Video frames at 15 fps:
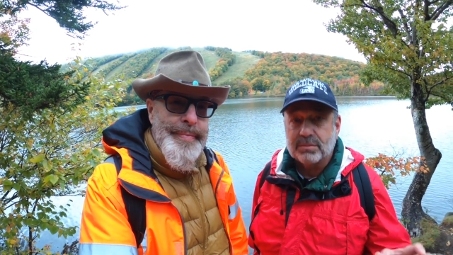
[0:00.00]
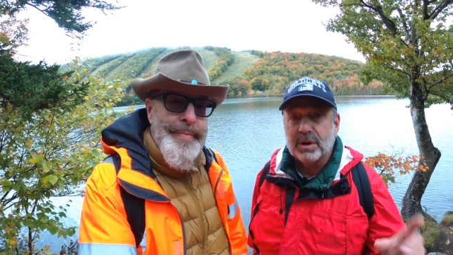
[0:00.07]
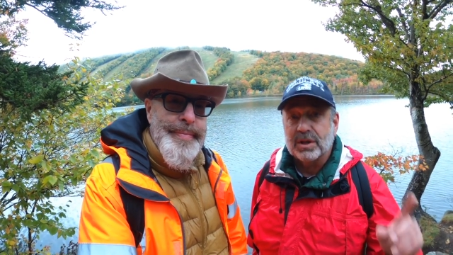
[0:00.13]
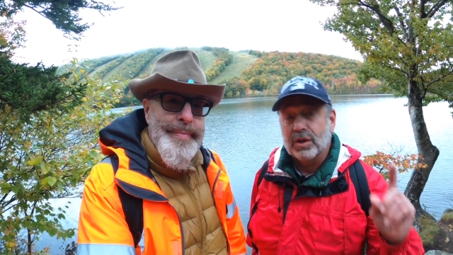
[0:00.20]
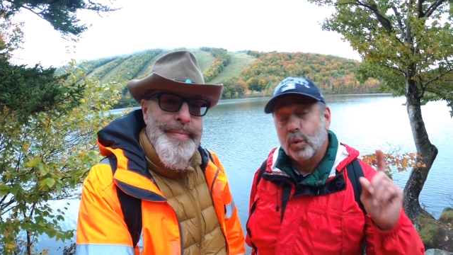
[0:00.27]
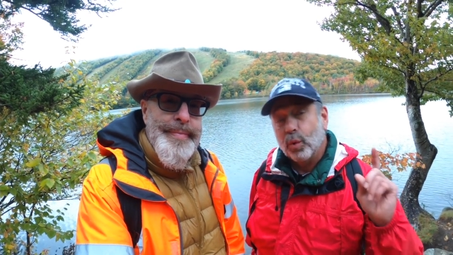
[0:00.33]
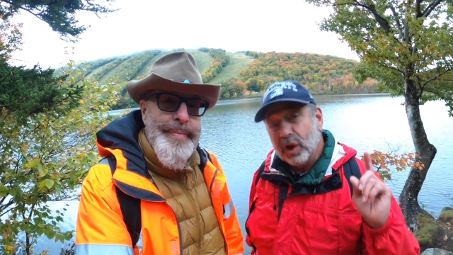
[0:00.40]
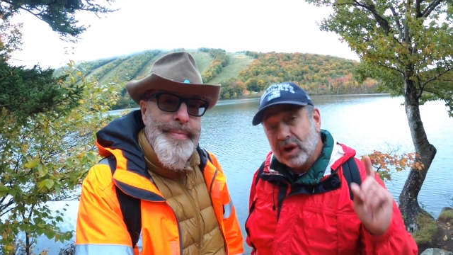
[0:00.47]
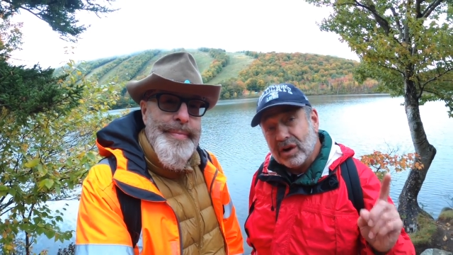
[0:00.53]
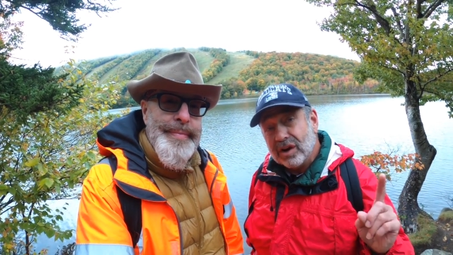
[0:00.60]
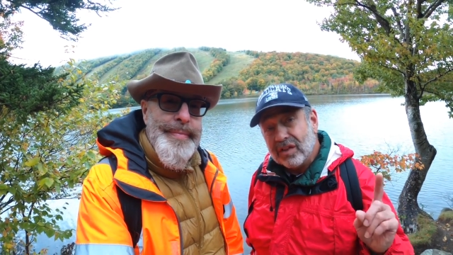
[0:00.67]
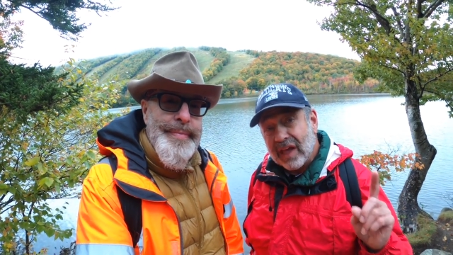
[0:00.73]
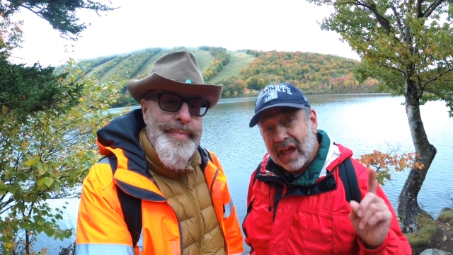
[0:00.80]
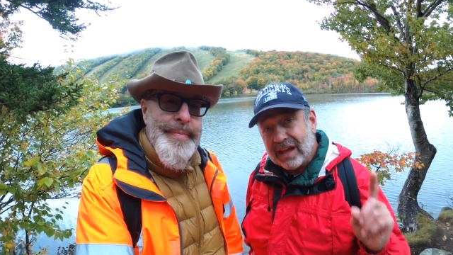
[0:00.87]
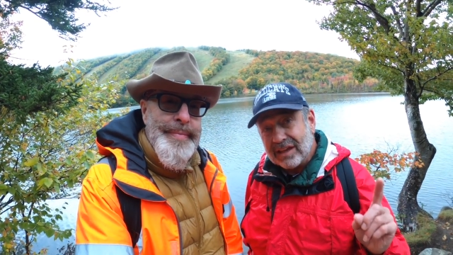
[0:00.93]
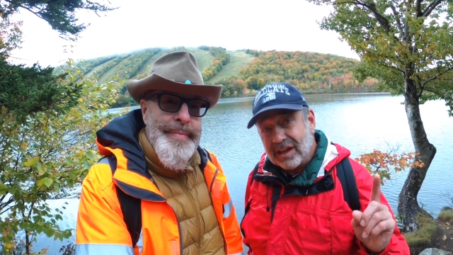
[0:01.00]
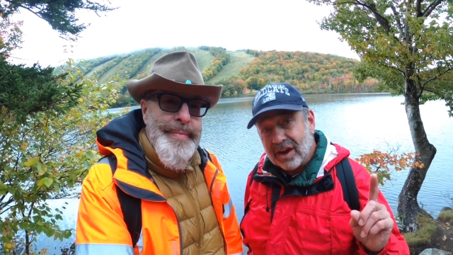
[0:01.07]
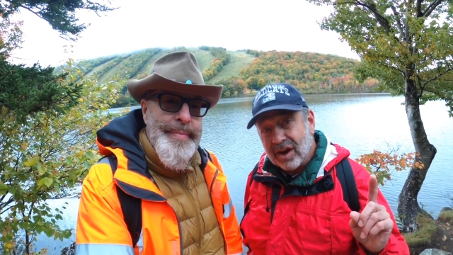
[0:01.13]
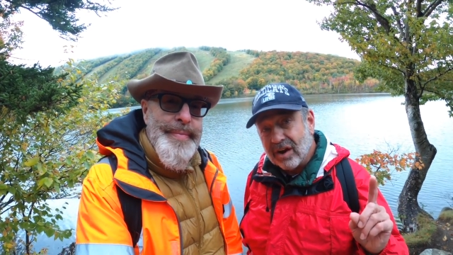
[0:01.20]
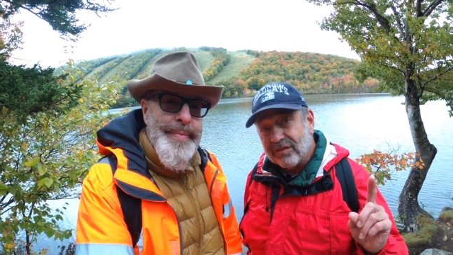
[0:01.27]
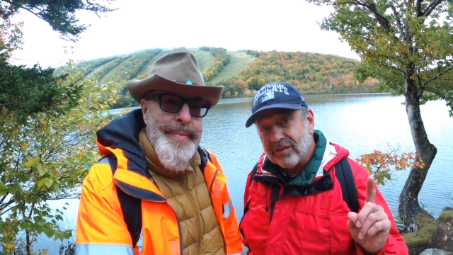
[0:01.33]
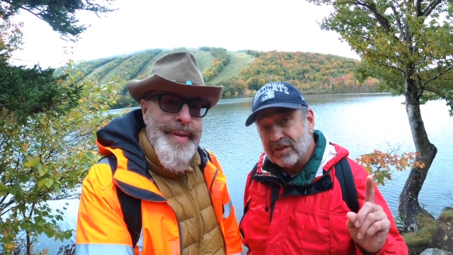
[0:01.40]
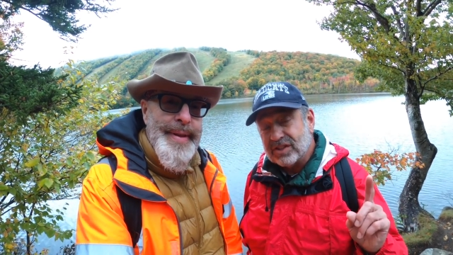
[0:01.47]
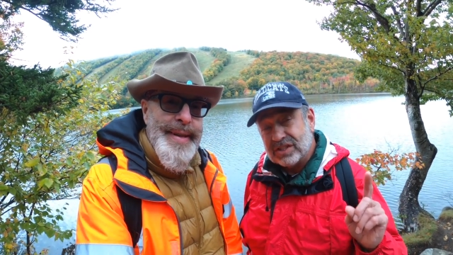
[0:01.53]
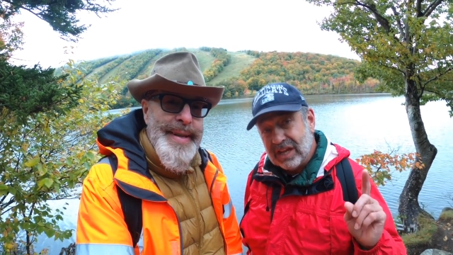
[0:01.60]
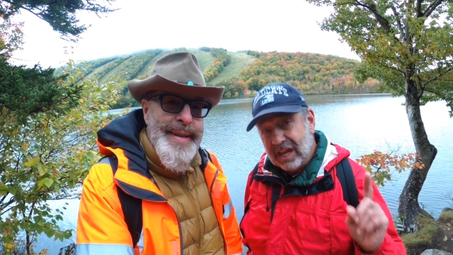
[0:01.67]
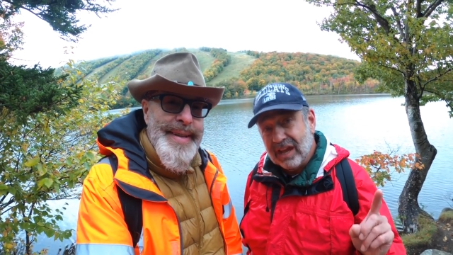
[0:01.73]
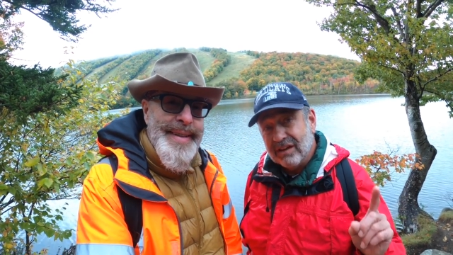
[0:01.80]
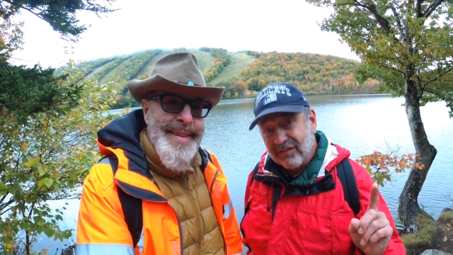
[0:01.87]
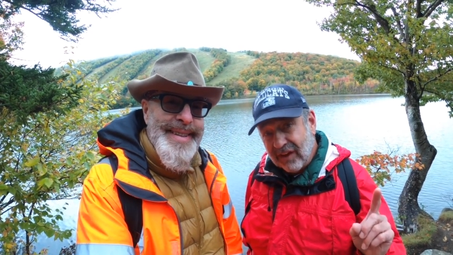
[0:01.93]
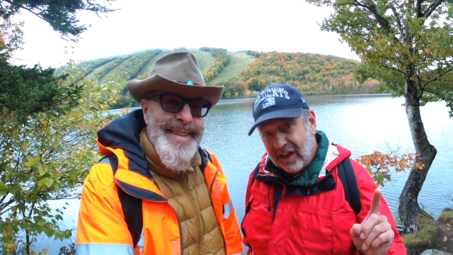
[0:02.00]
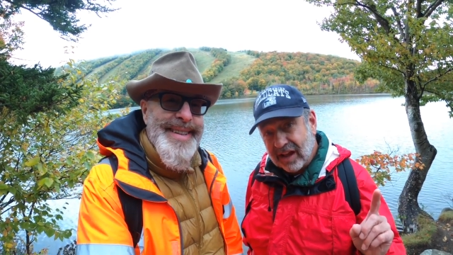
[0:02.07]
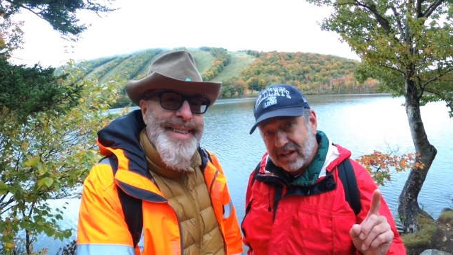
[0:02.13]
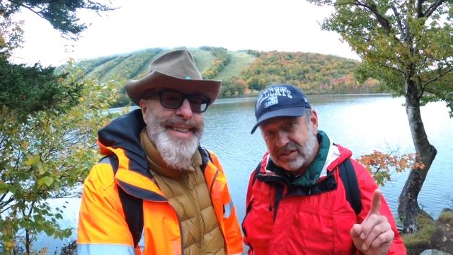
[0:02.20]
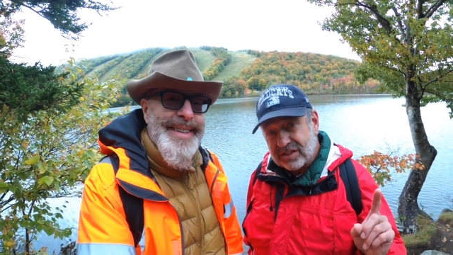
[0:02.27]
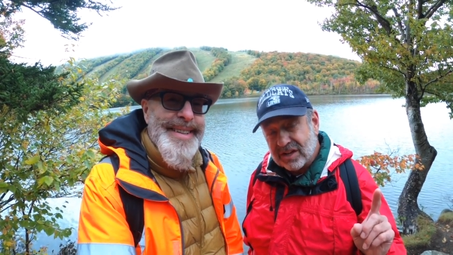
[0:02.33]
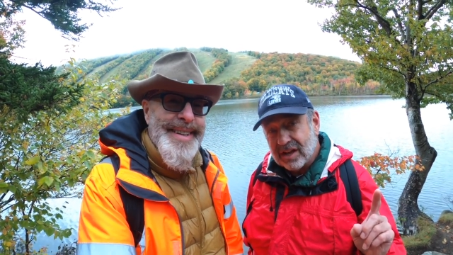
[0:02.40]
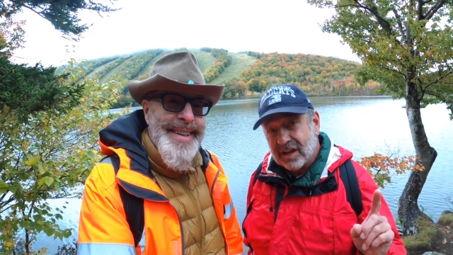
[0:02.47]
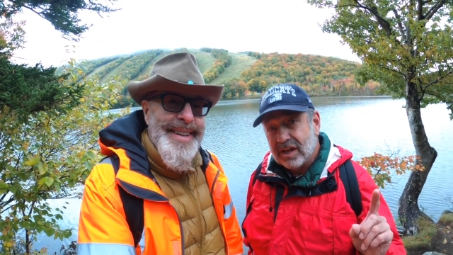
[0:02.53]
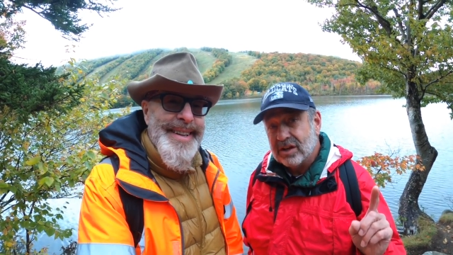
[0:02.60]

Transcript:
Speaker 1: But the winner that year for skiing fans,